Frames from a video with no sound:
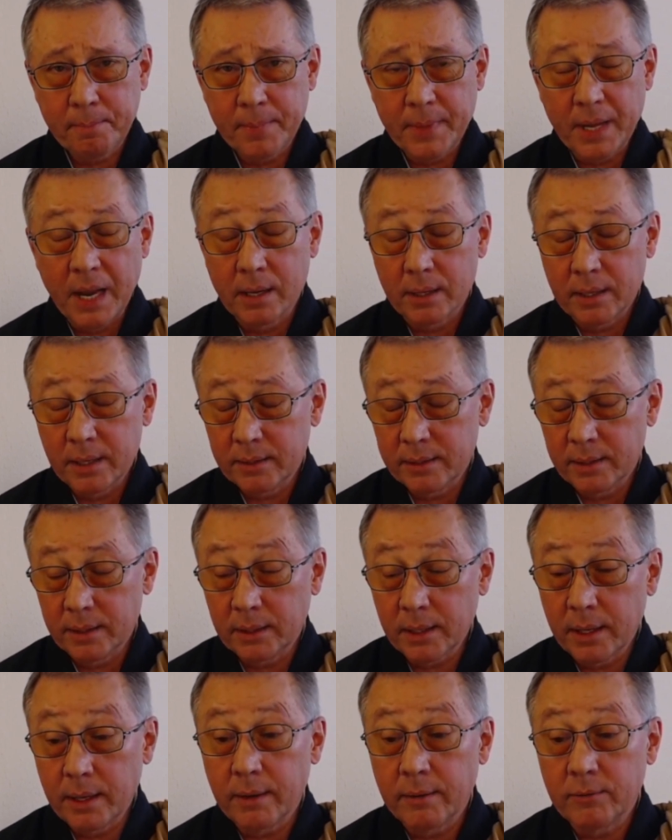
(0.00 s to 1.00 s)
And I think
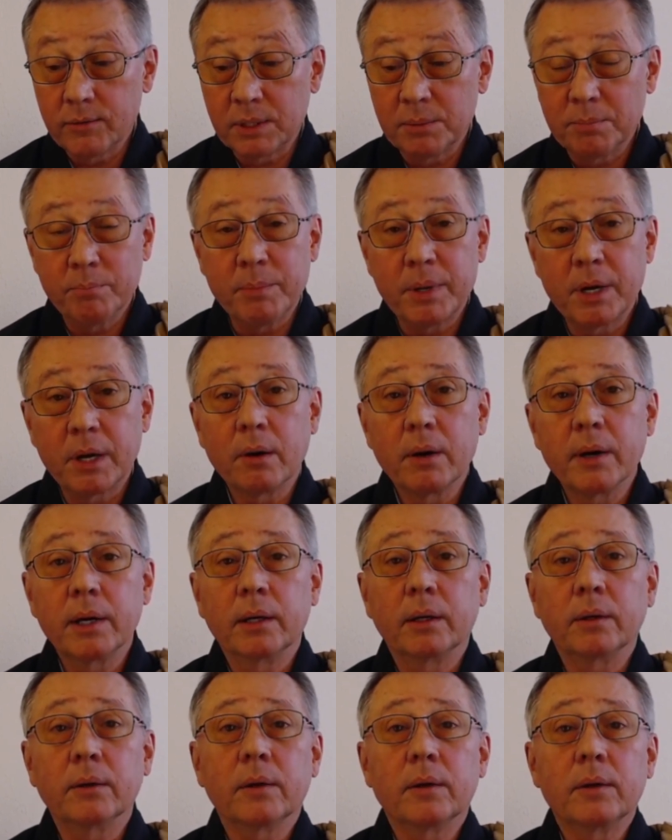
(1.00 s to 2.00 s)
they have some
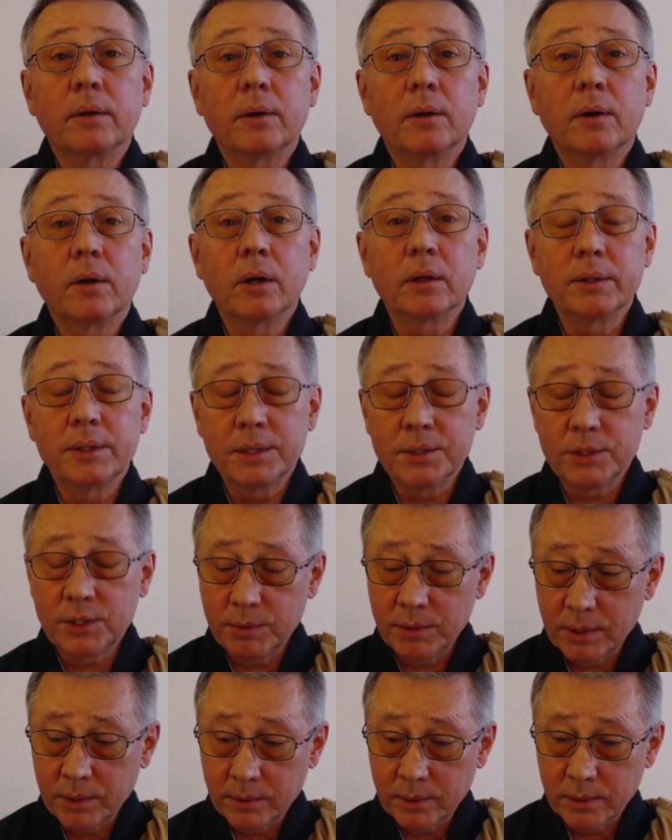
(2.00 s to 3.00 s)
bearing on
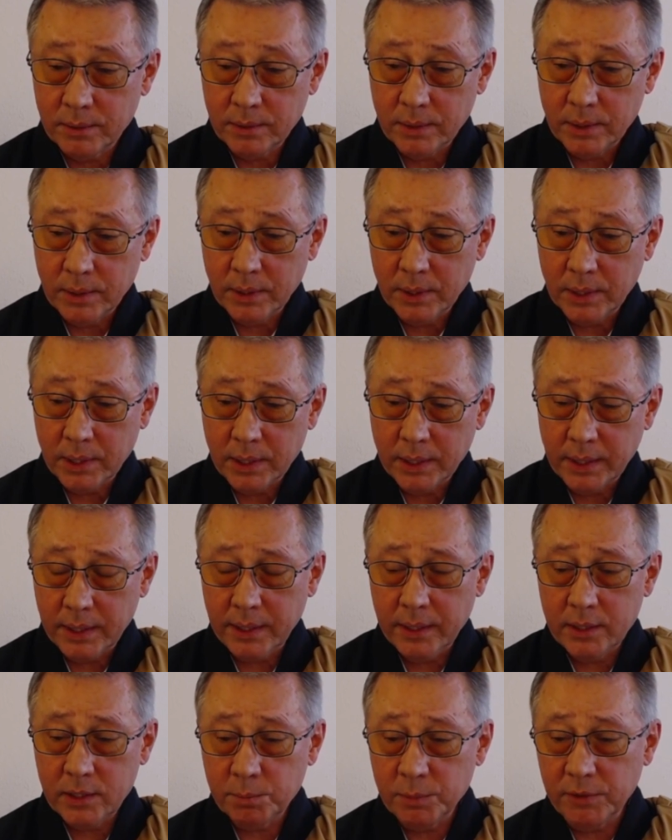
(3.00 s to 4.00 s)
this
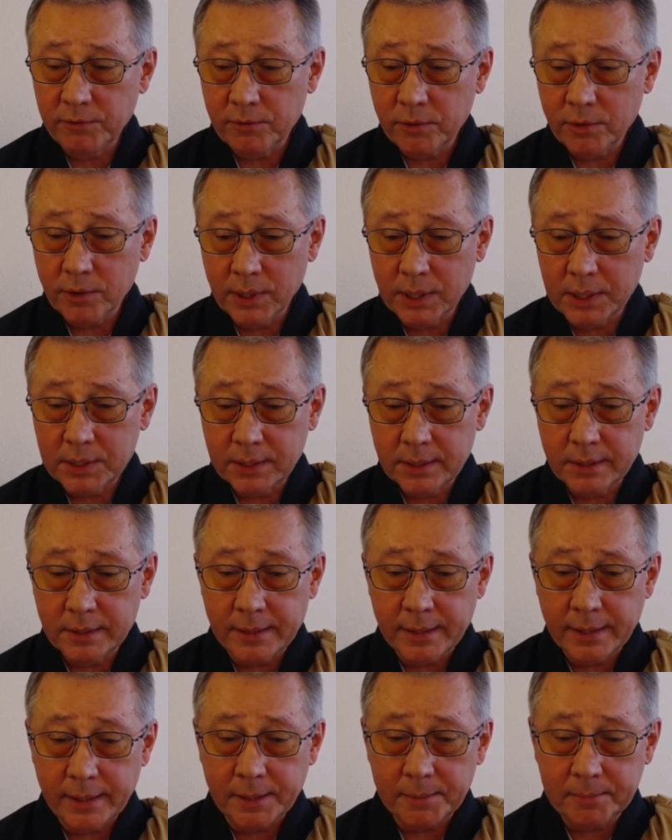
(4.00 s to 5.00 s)
case before us
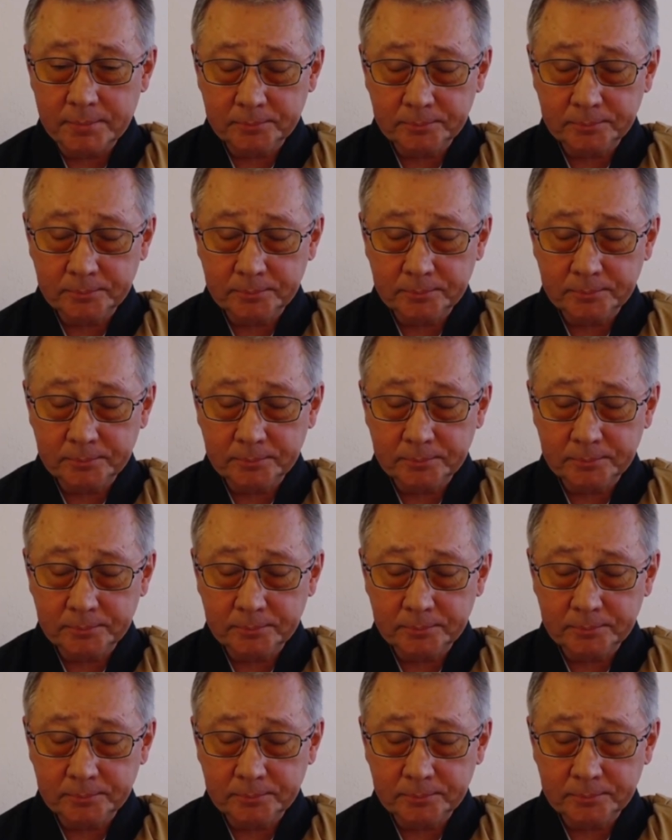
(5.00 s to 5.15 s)
today.